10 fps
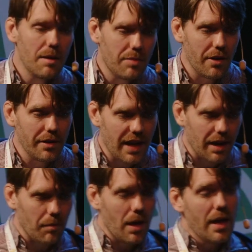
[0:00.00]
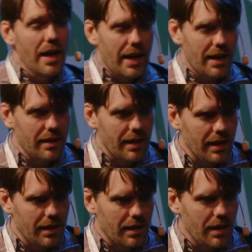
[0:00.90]
paradigm. And I
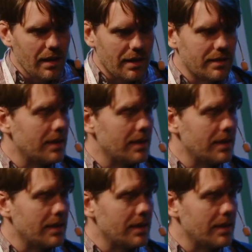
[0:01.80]
think that the